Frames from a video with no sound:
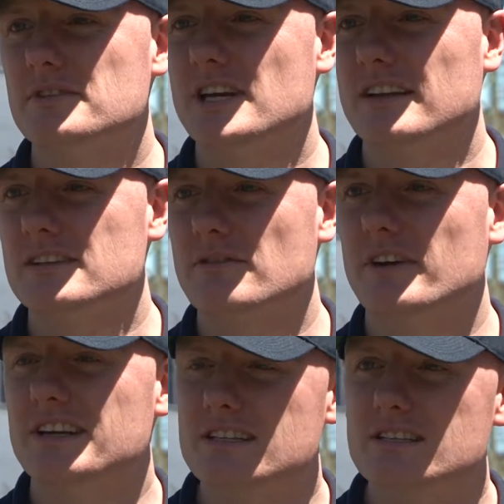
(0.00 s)
She had this
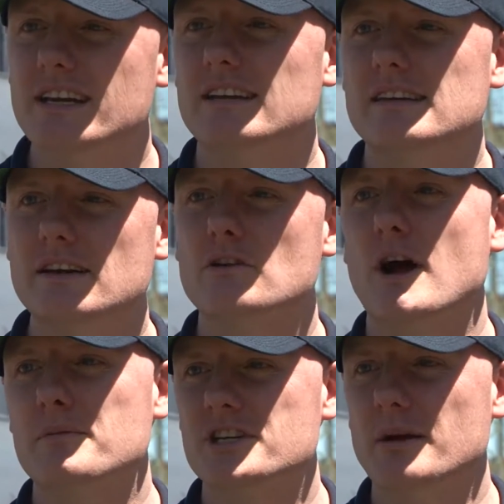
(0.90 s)
very distinct
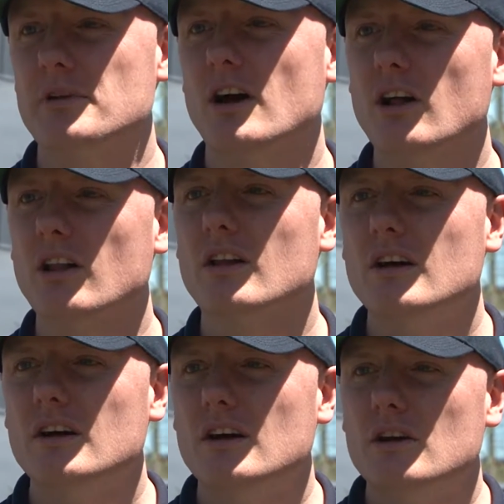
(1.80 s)
teardrop-shaped hull,
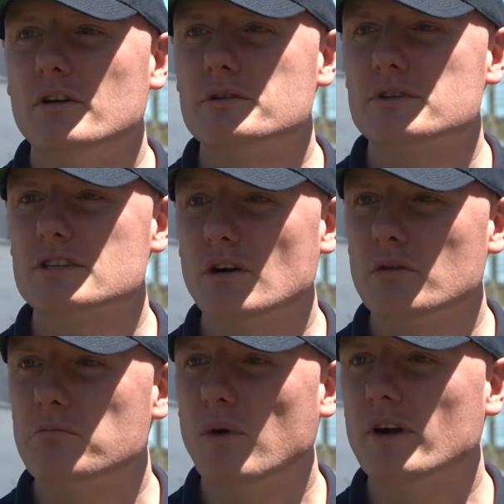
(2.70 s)
which was so
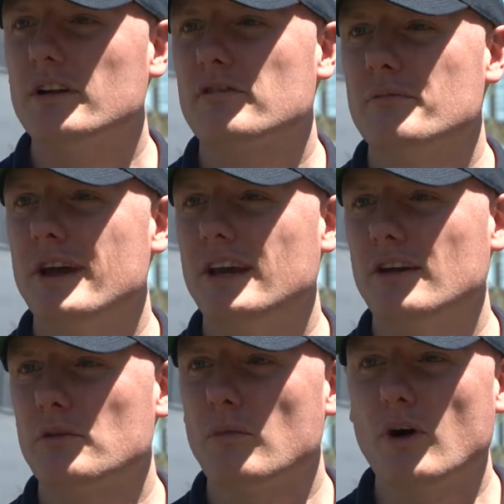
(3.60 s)
important for making
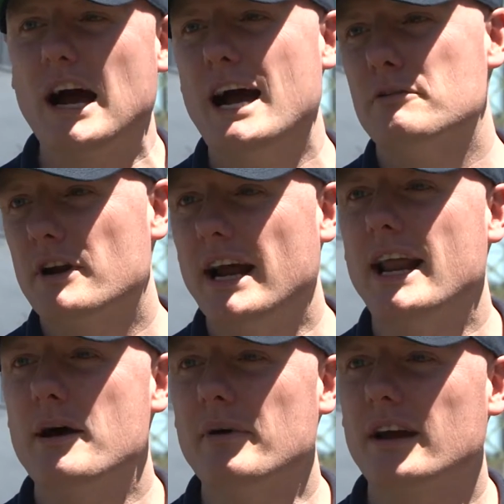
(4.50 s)
her more
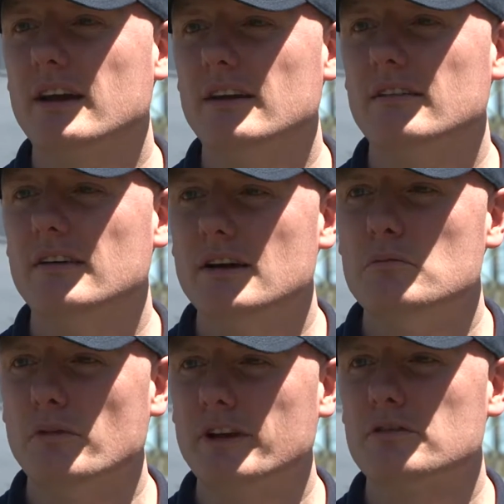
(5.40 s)
hydrodynamic
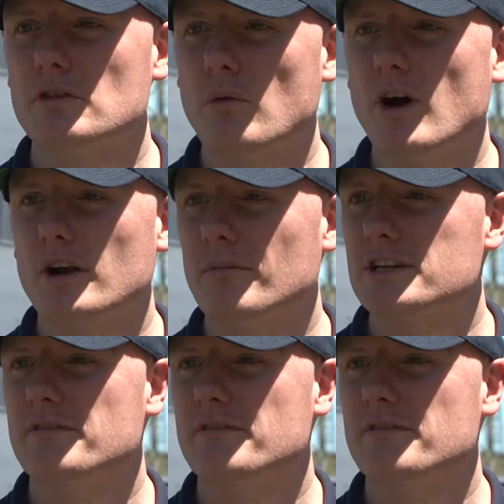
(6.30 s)
and moving through the water much